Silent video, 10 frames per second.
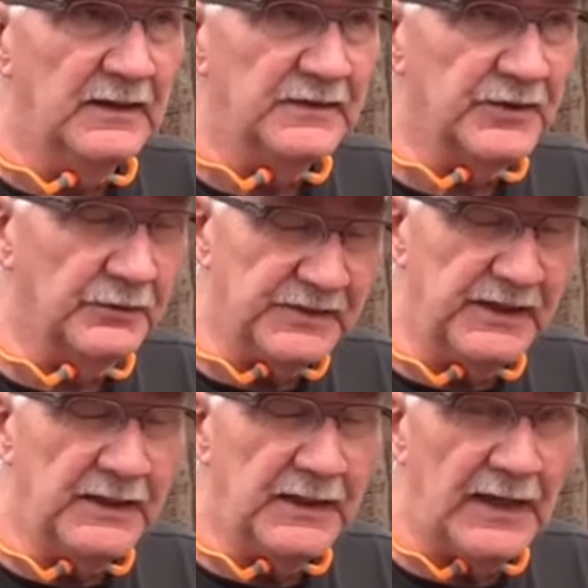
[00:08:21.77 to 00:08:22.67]
So
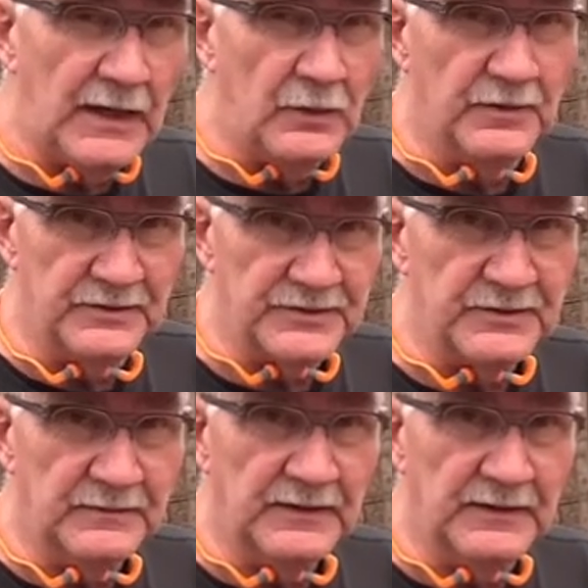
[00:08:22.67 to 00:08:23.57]
10 hours.
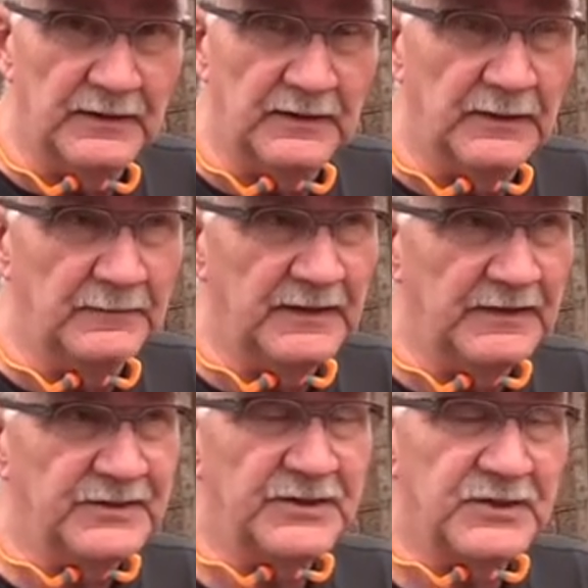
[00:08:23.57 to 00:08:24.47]

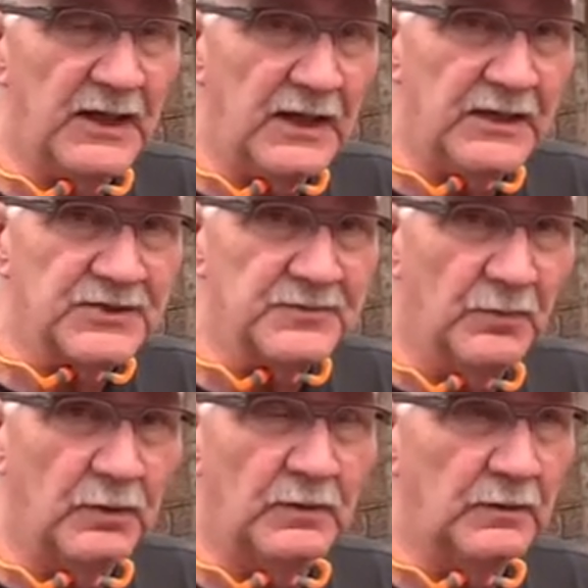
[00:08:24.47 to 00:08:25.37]
It just takes
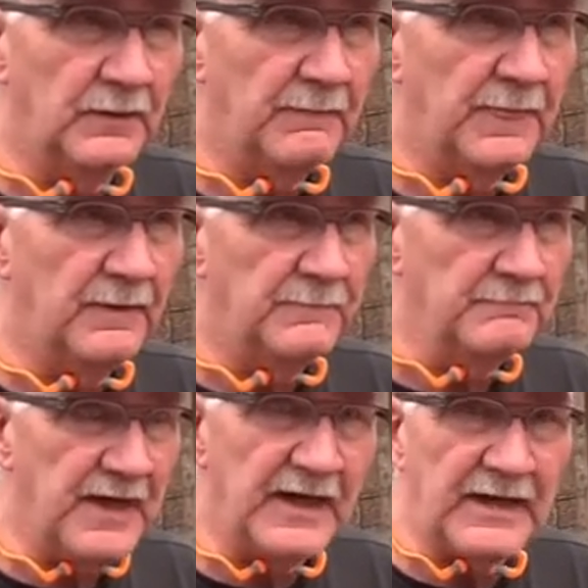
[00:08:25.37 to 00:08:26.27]
more
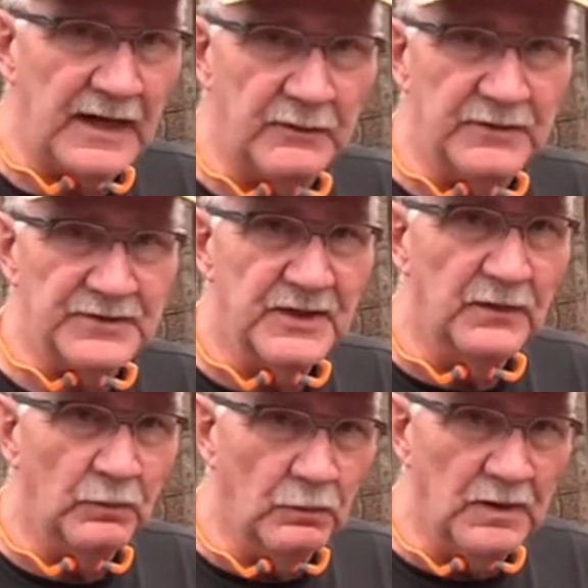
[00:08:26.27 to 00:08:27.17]
man hours,
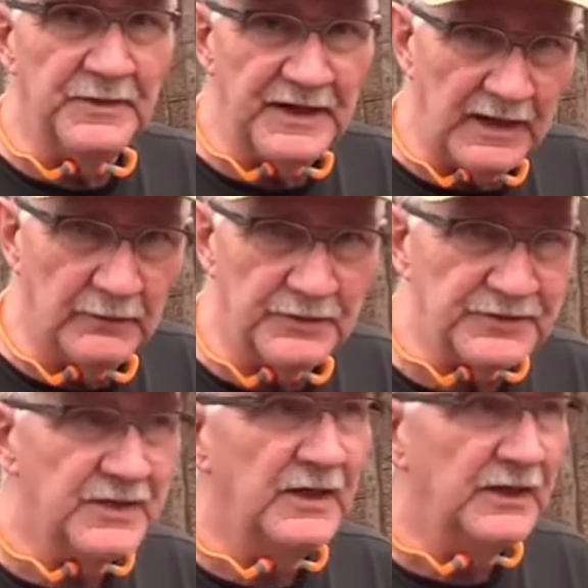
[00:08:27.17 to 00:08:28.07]
woman
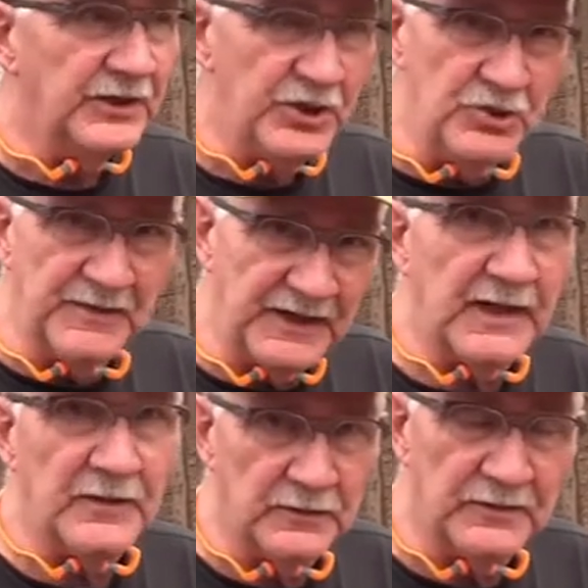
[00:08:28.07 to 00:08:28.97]
hours, human
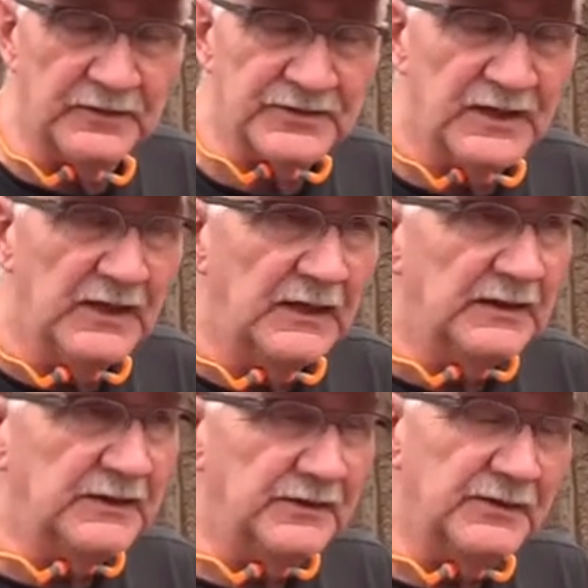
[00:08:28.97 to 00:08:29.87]
hours
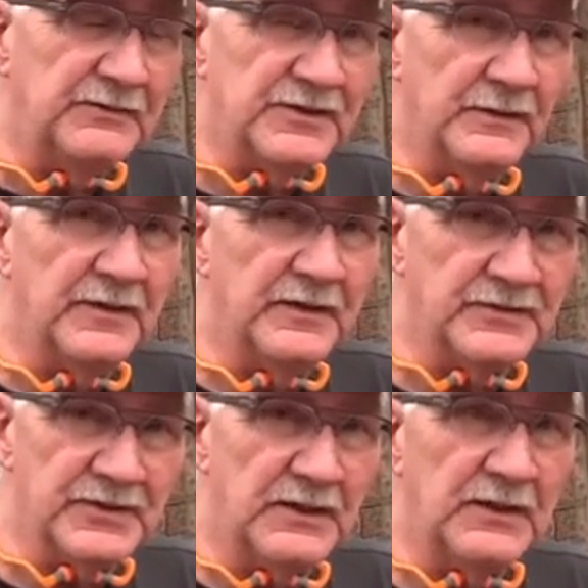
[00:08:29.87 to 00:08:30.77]
to do some of
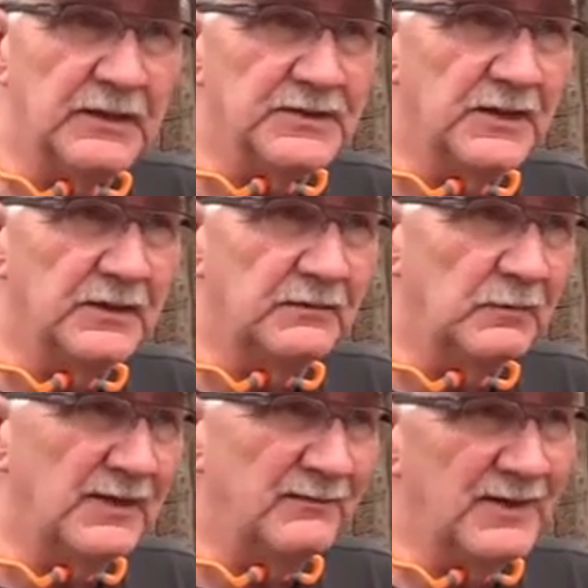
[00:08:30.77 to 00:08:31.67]
those things that
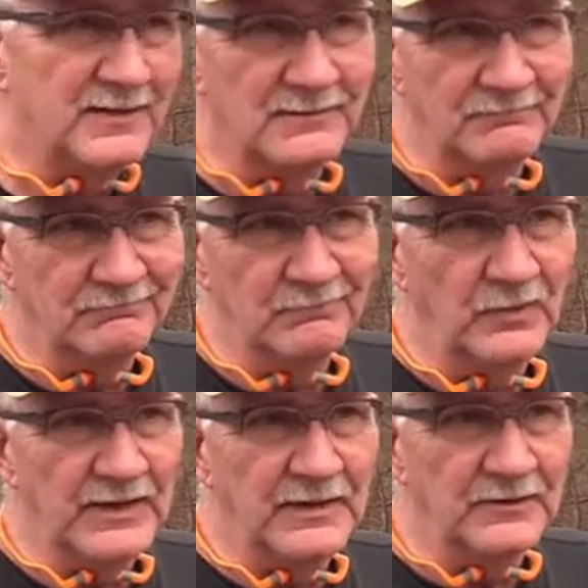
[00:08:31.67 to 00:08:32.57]

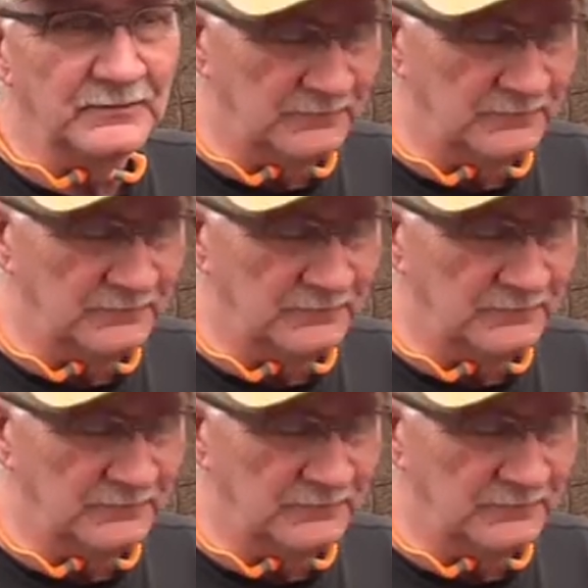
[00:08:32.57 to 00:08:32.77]
we don't,